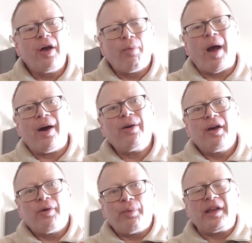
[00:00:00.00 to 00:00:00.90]

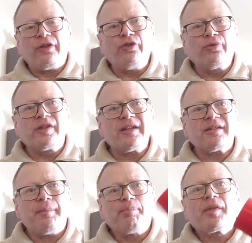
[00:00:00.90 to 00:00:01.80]
Well, we can use
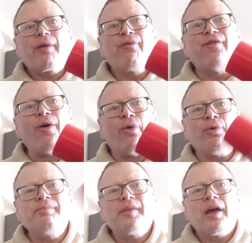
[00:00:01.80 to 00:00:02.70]
this
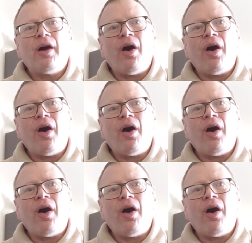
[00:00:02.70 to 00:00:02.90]
foam